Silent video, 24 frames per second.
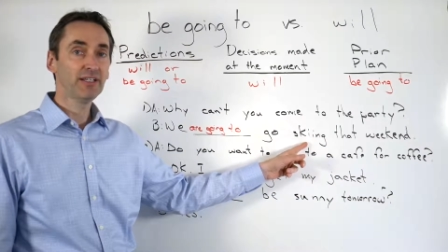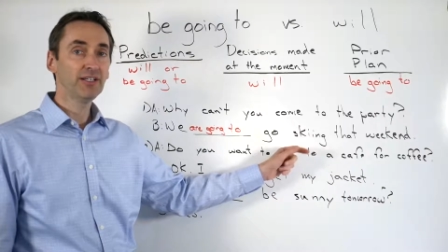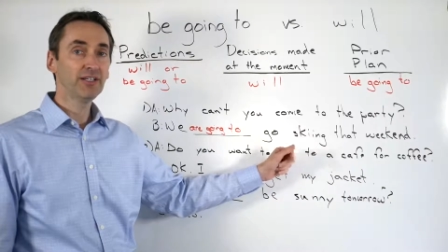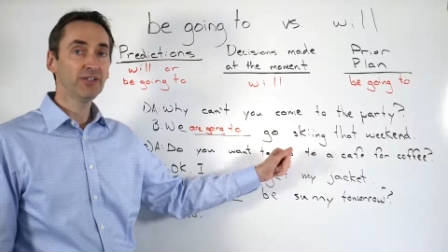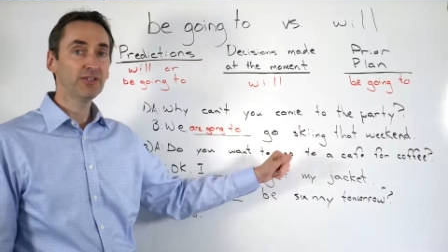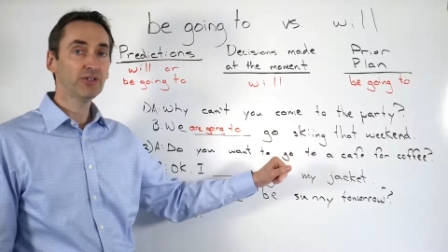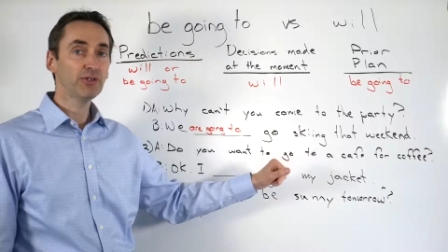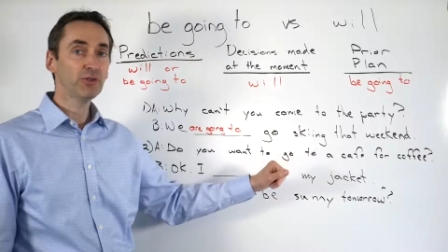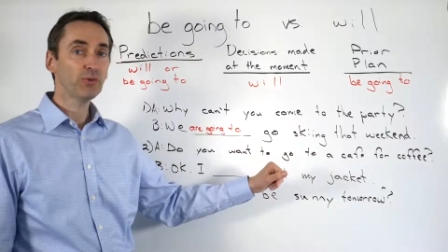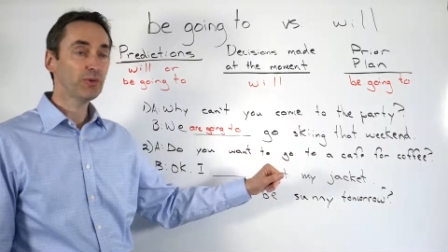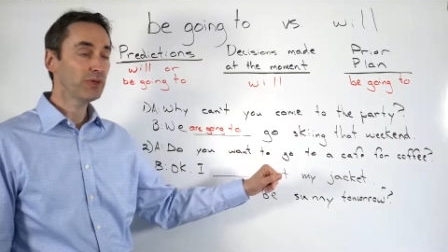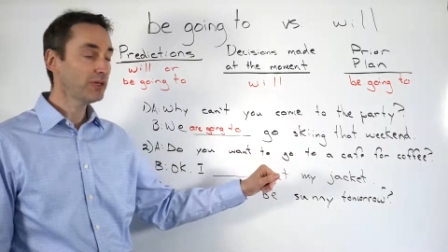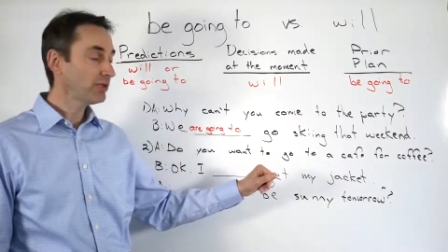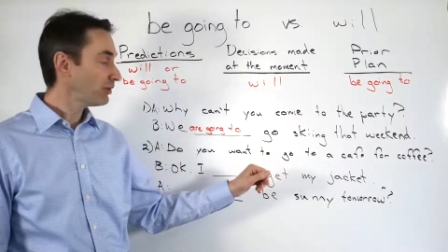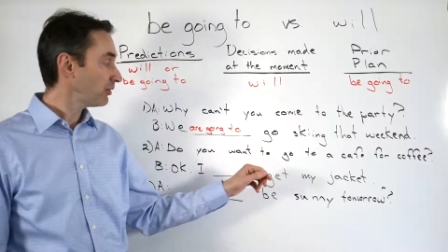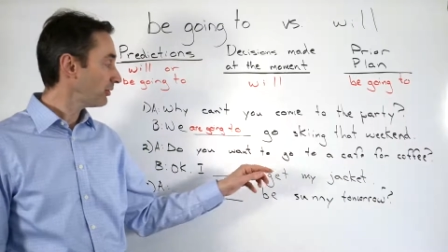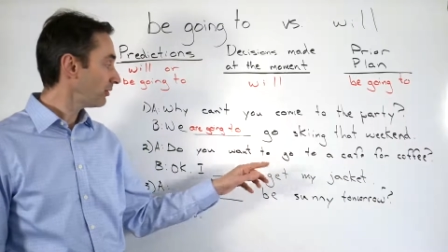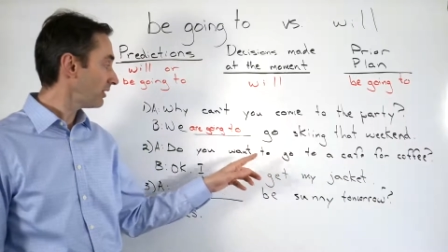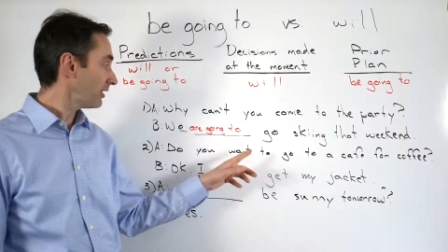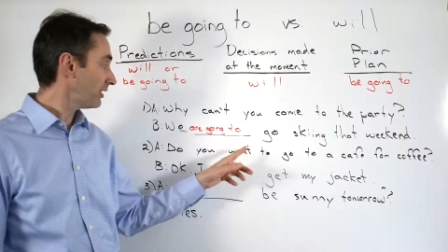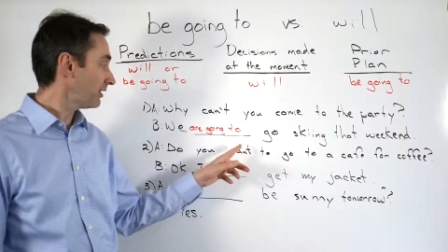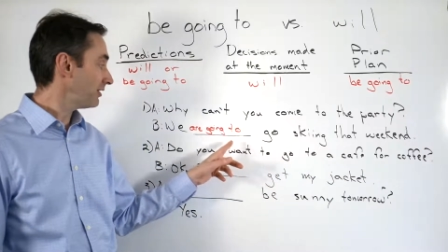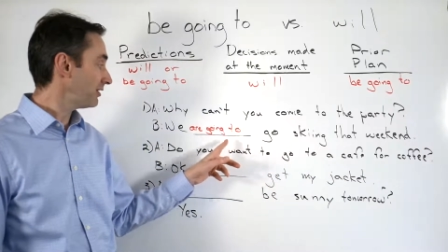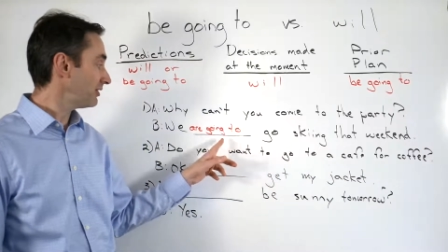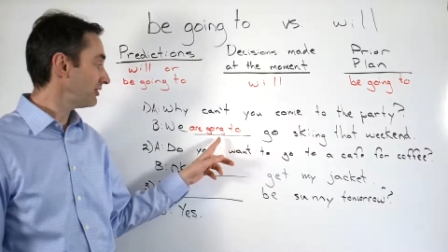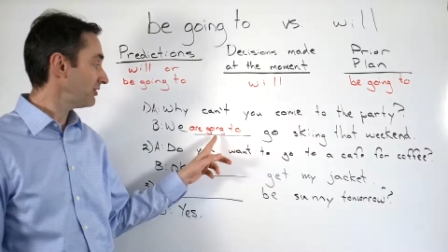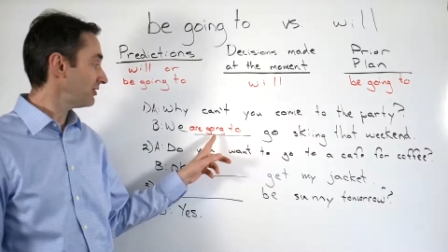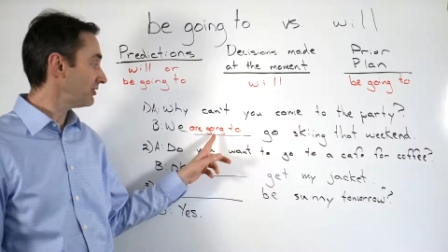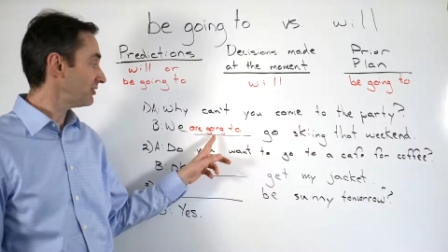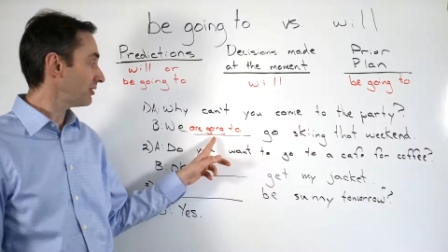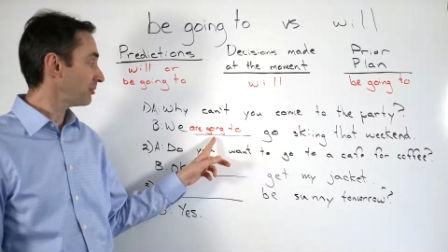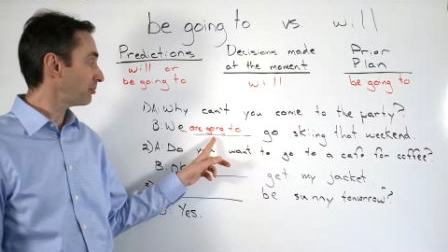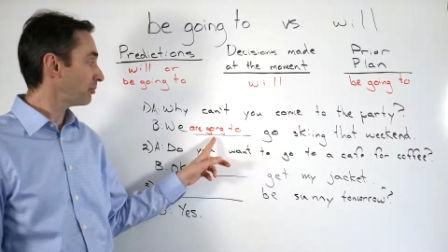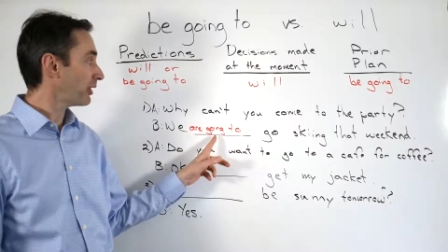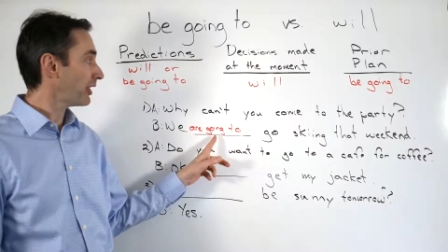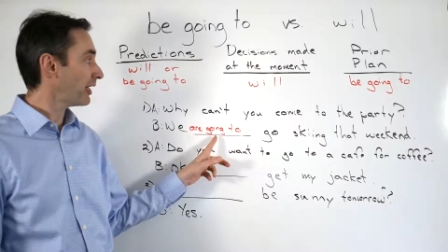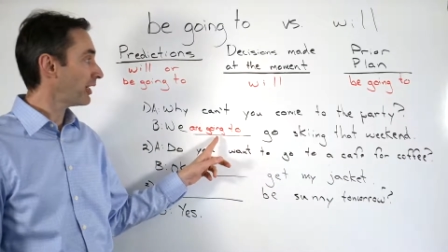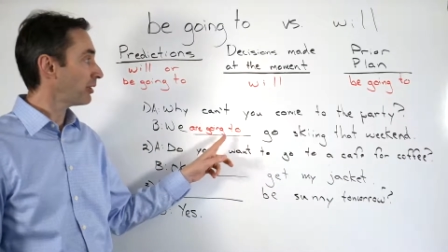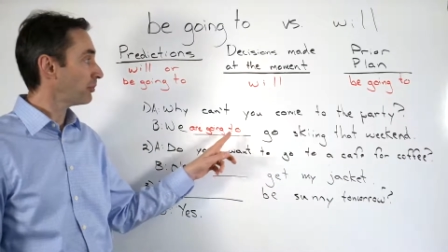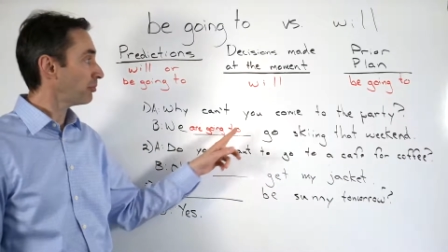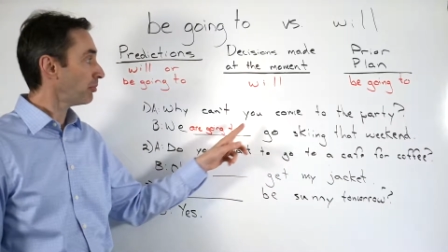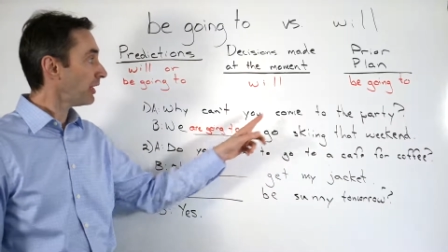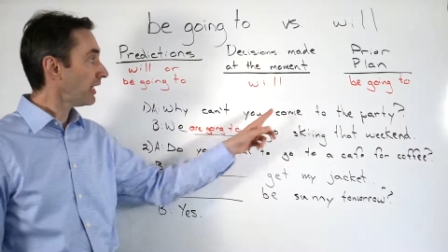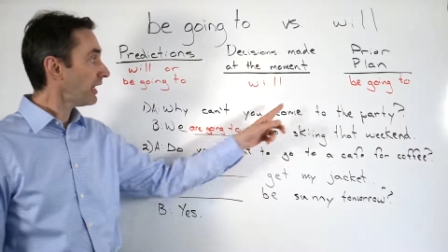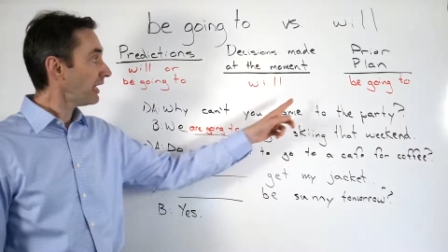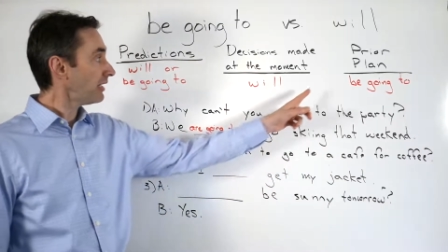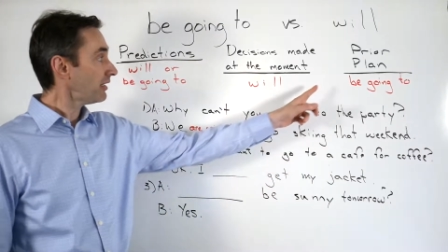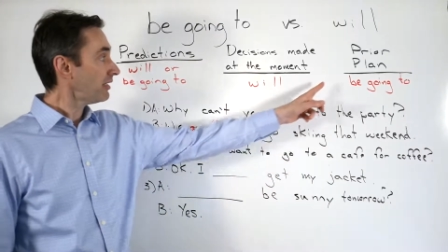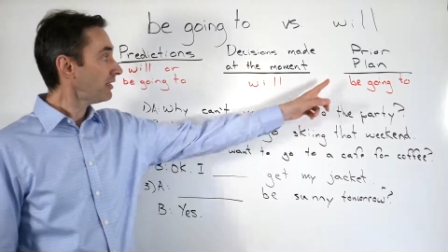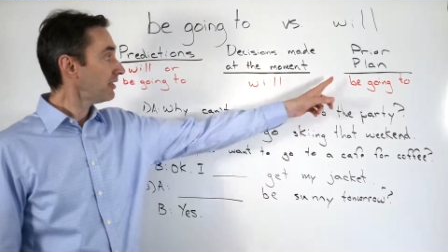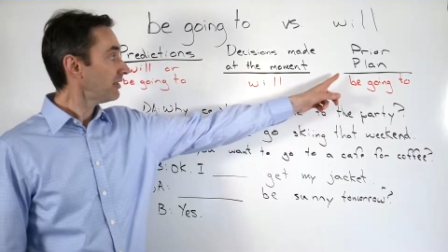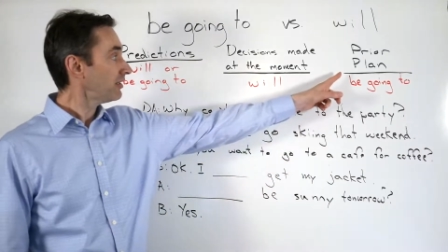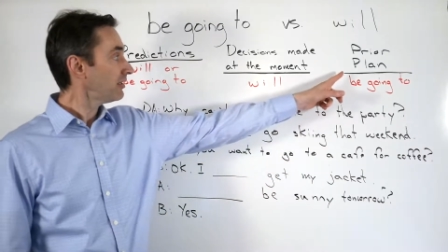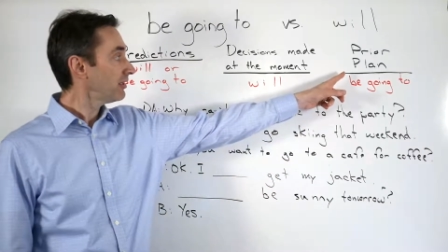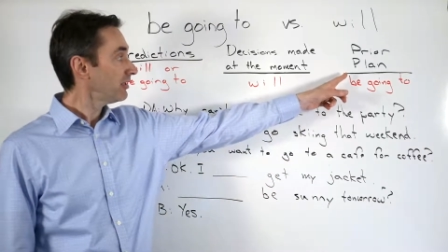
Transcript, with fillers: So we know that this is a prior plan.